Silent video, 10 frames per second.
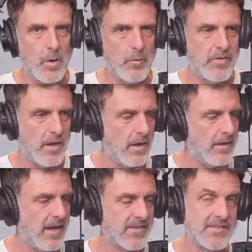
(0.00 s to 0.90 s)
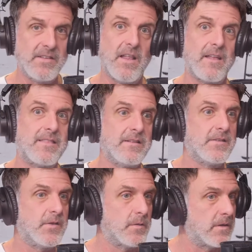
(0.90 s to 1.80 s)
that it has nothing to
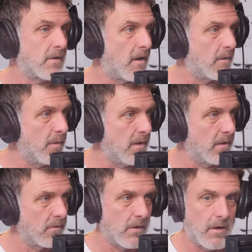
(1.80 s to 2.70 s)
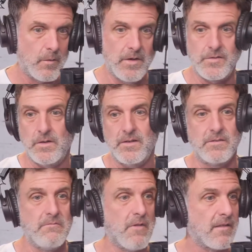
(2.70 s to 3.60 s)
do with the dog being a dog rescue. It has
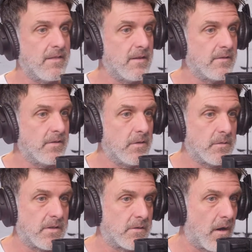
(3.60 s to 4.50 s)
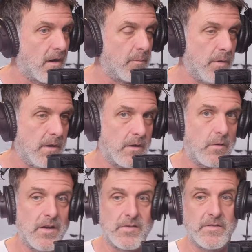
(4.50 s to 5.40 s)
nothing to do with the dog being
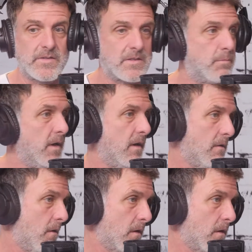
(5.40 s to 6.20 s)
aggressive. It's just being a dog.